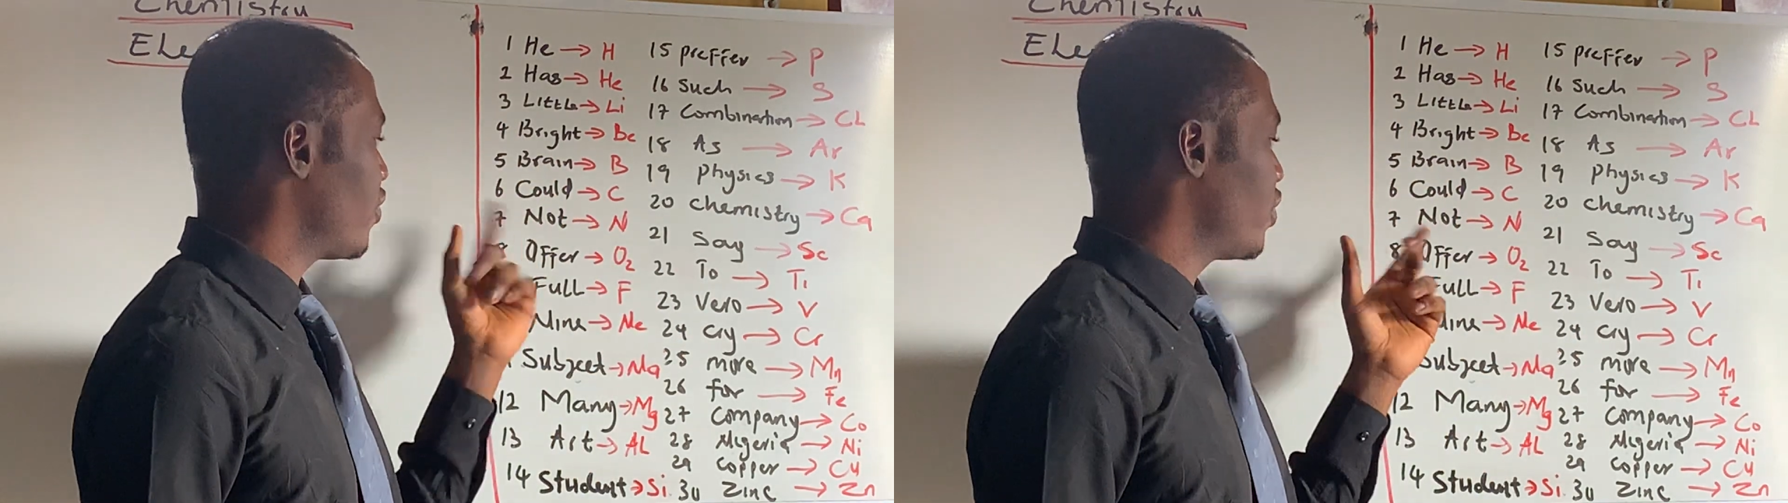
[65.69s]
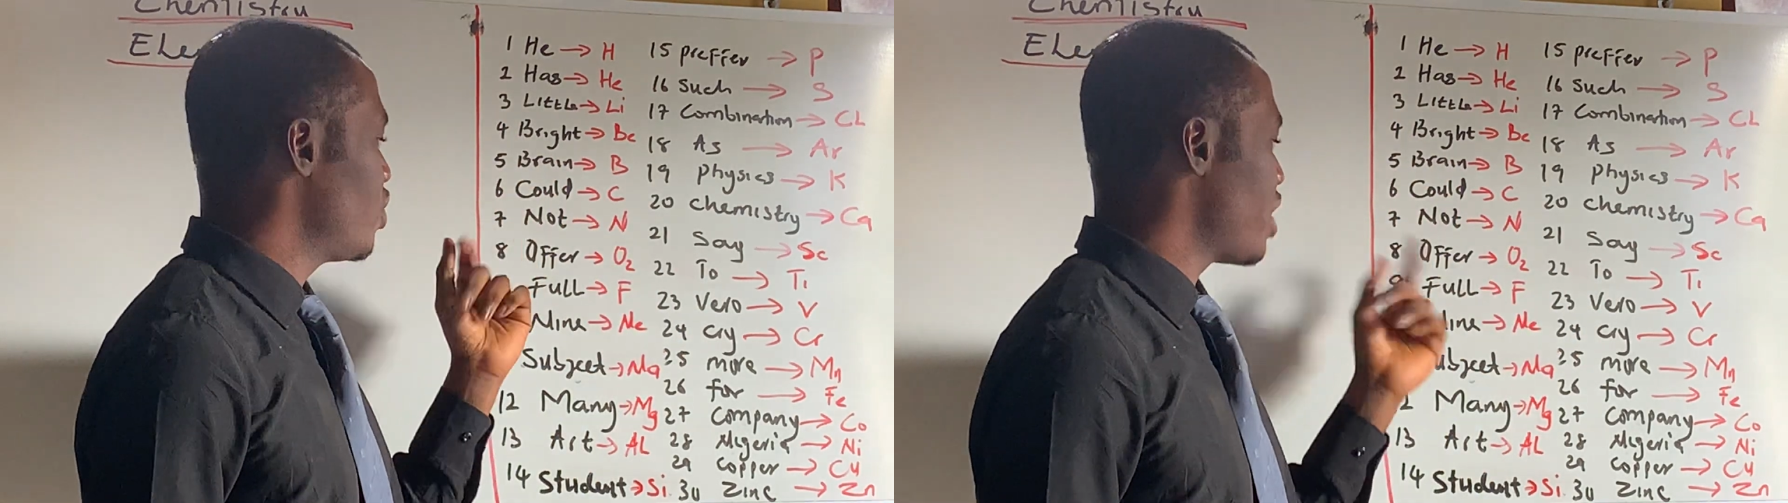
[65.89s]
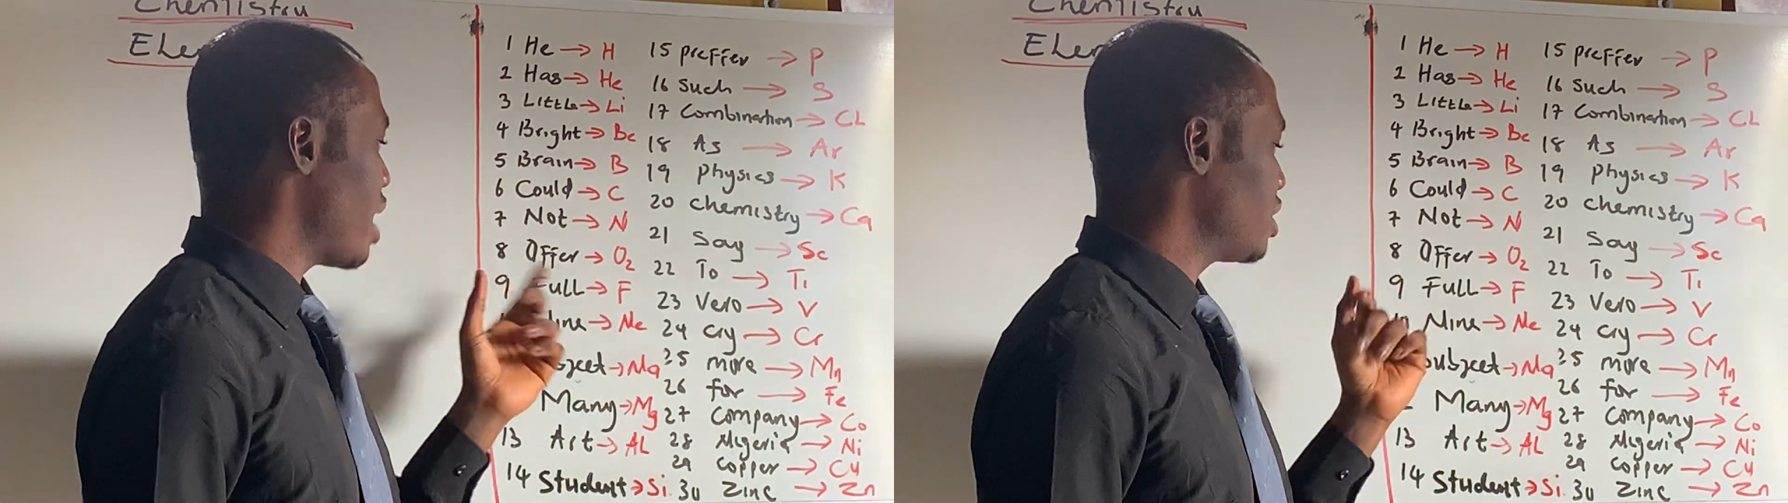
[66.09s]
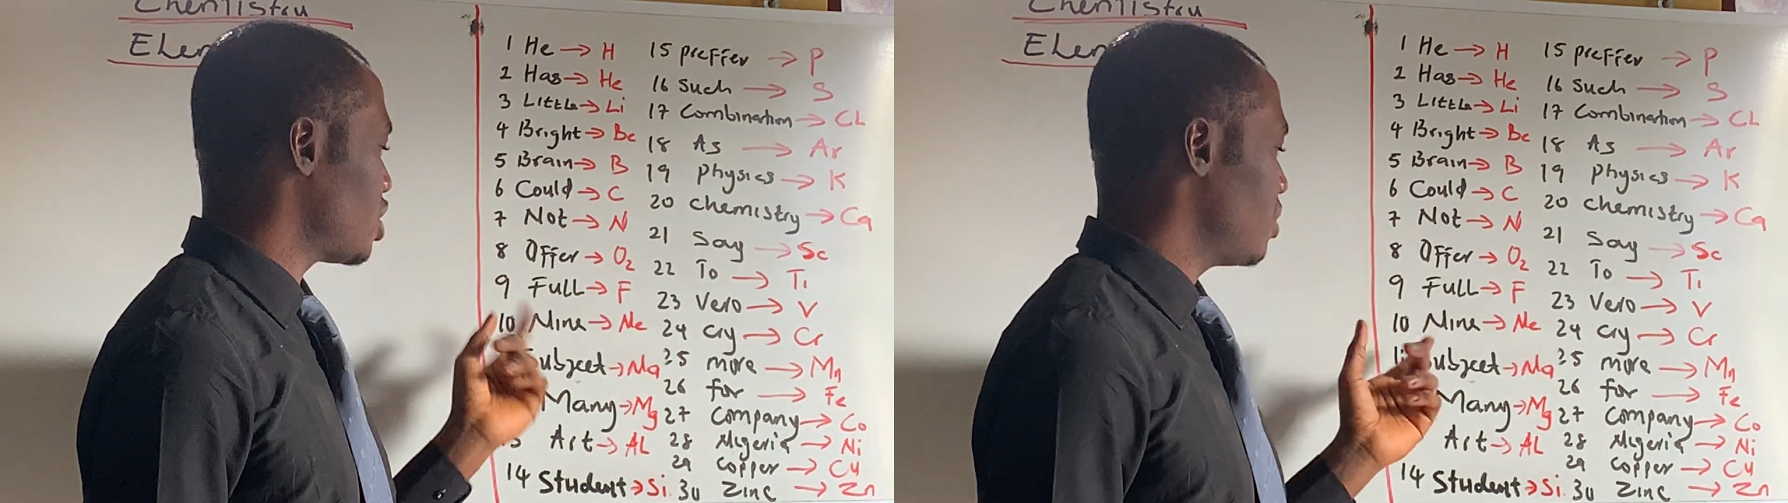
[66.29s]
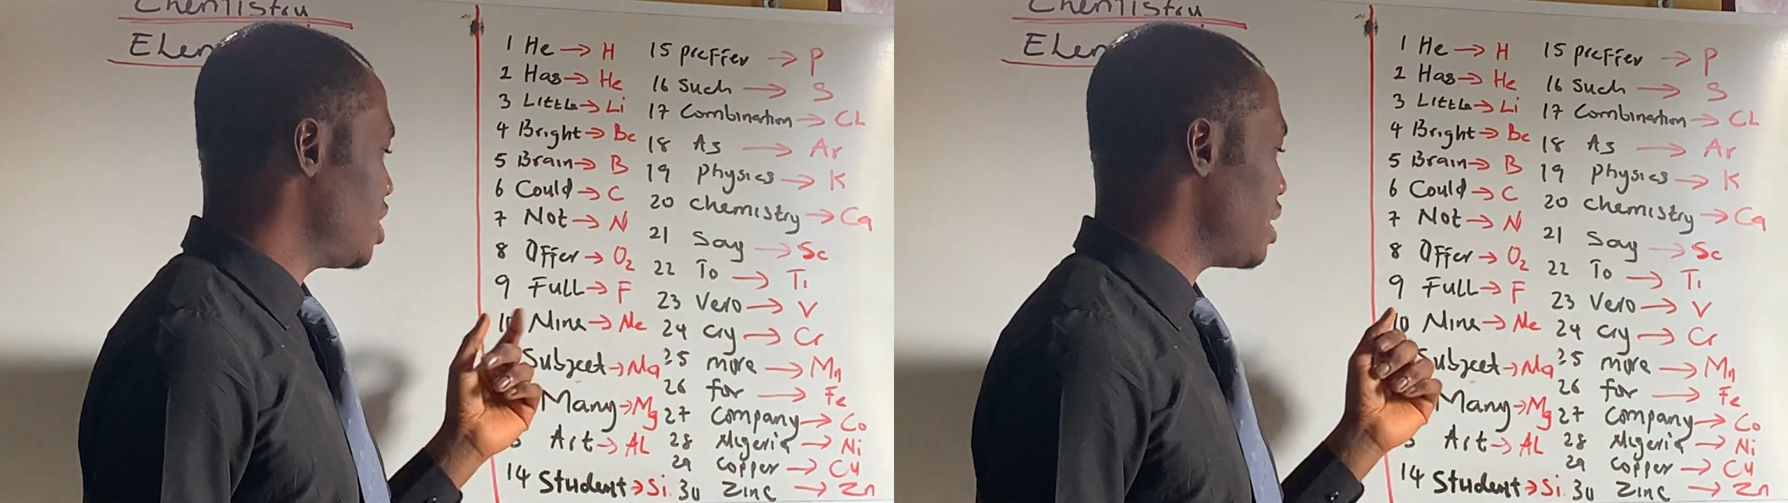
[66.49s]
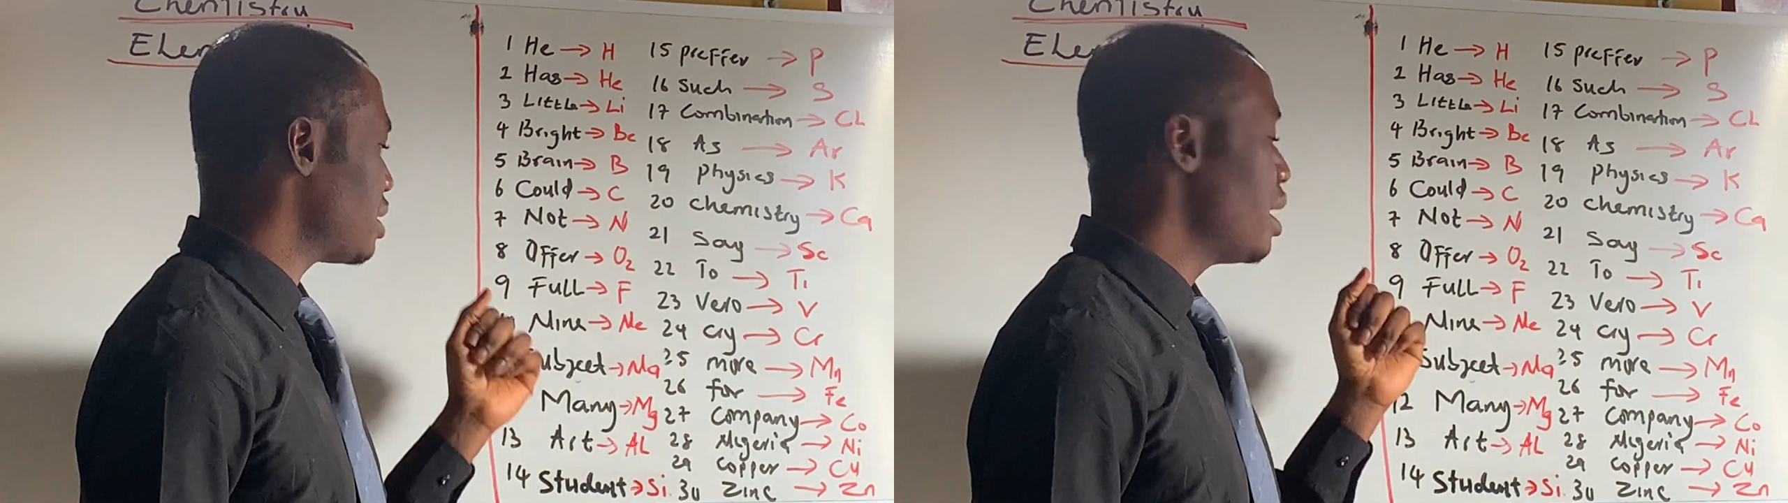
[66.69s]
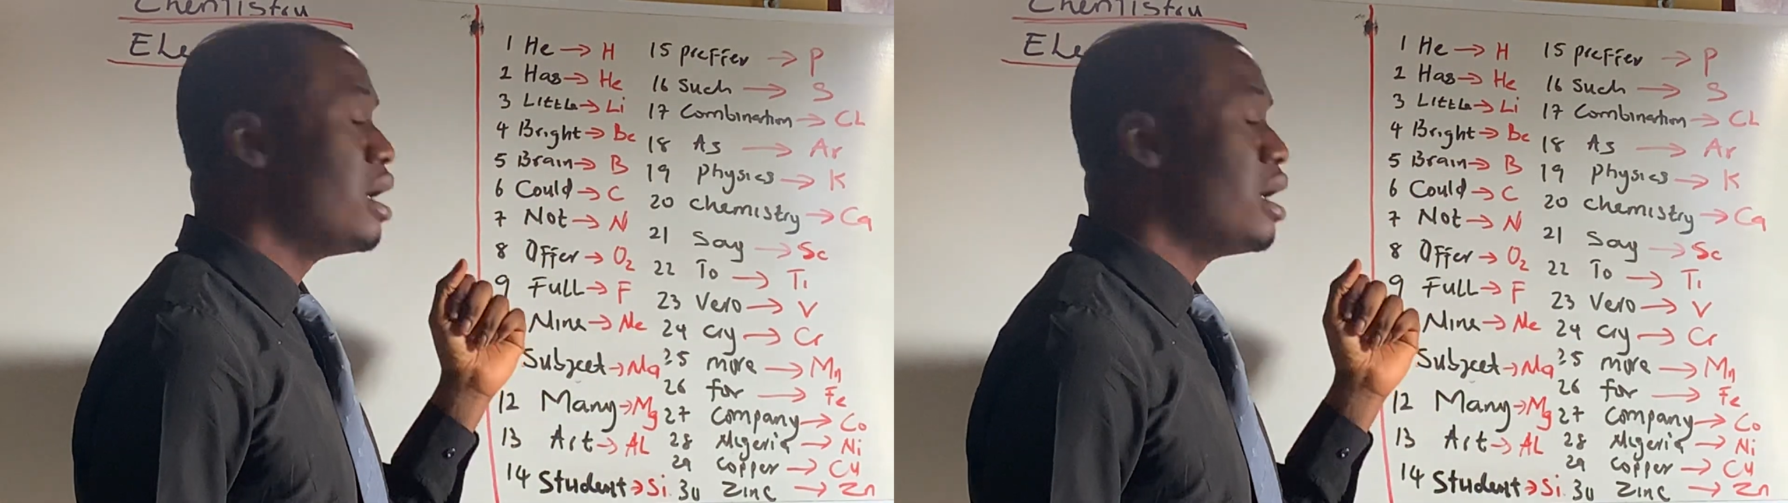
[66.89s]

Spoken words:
full 9 subjects.